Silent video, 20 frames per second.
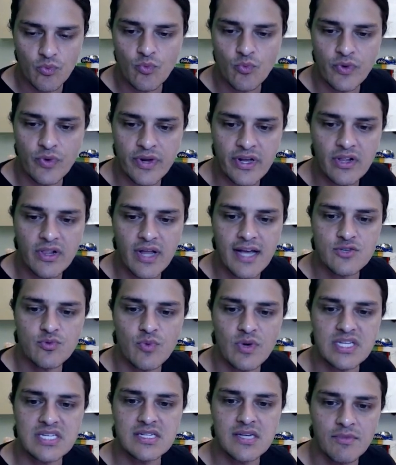Realize
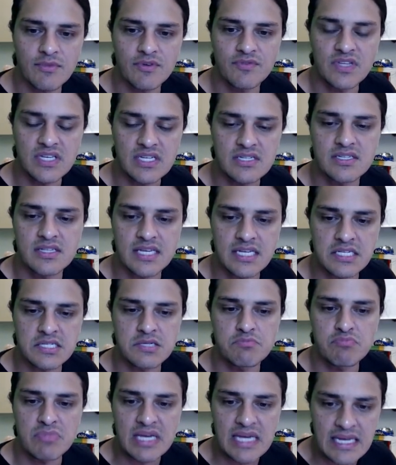what some of these
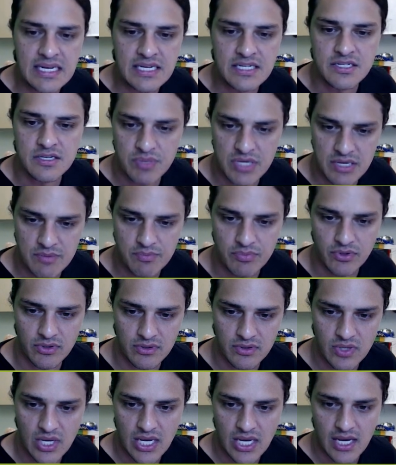things mean to
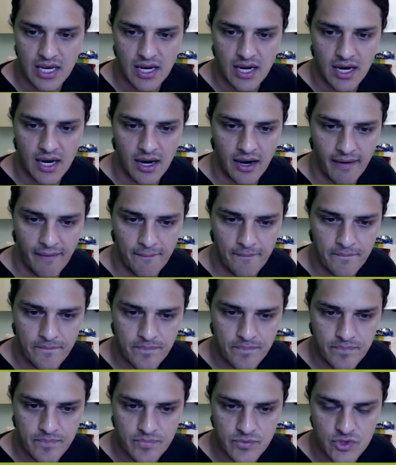people.
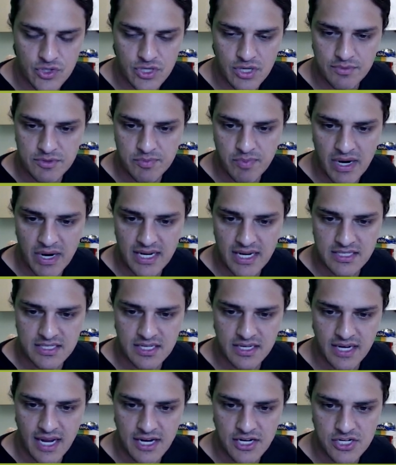Trips by
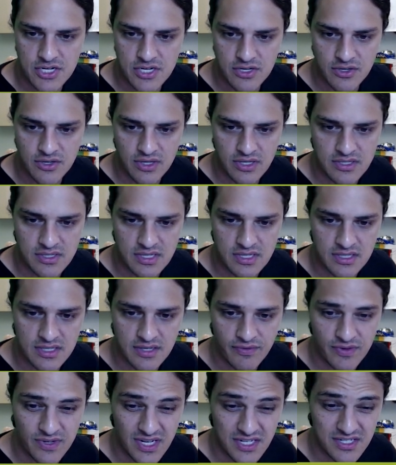destination, you can see the
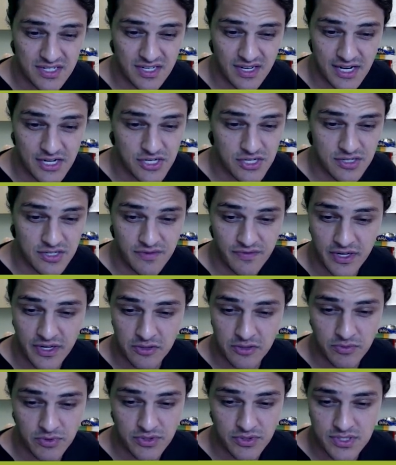different destinations
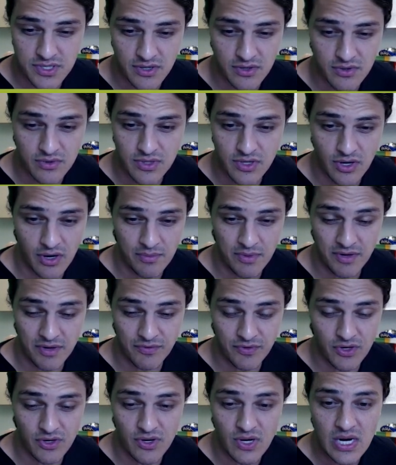available. So, you know, I mean,
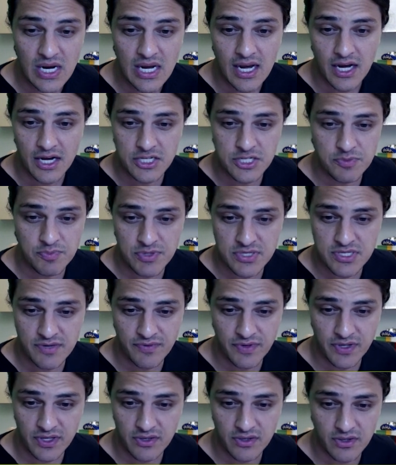if you're a
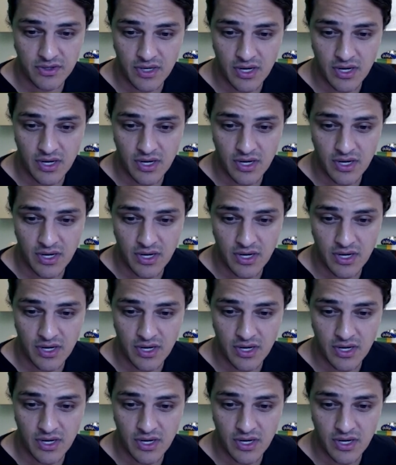specific